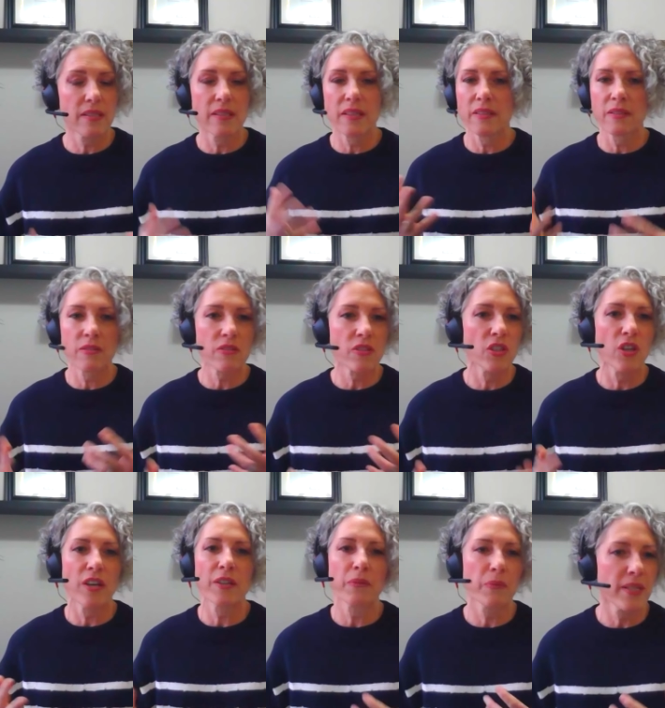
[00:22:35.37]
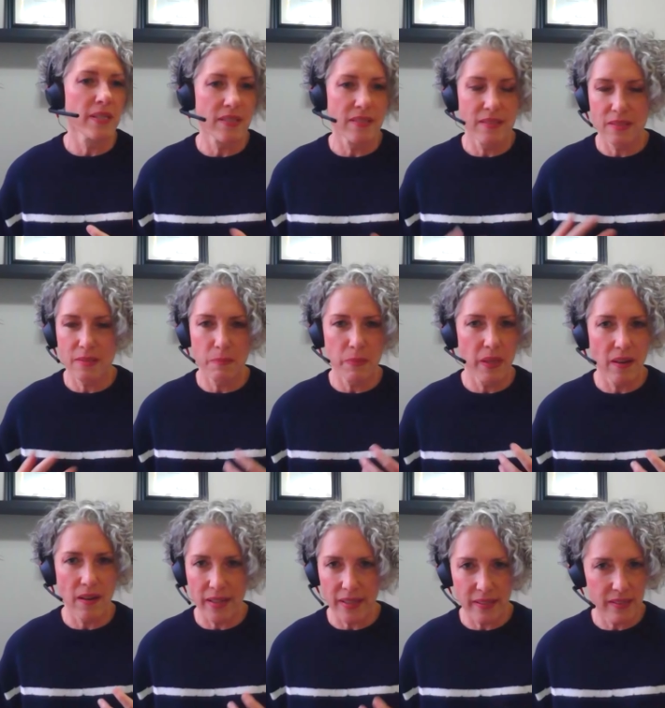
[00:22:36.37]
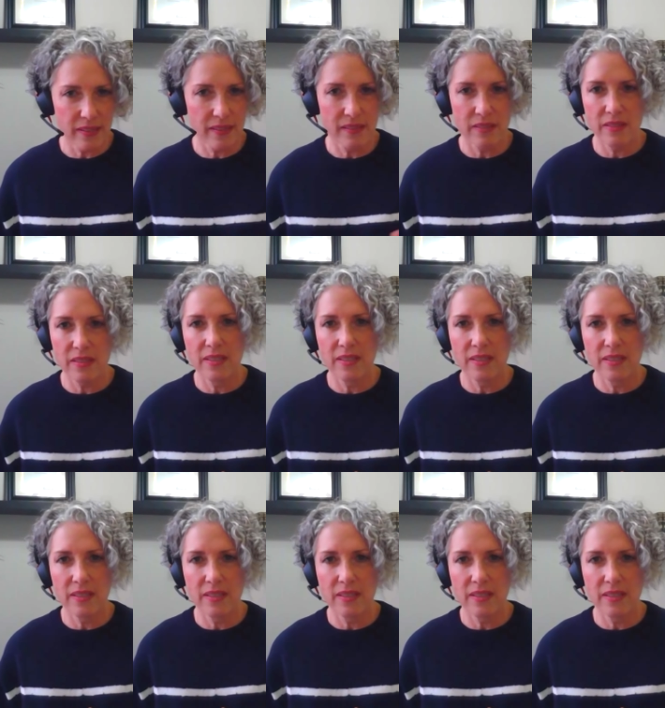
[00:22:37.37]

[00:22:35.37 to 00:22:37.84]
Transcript: And then there's a lot of reasons behind it.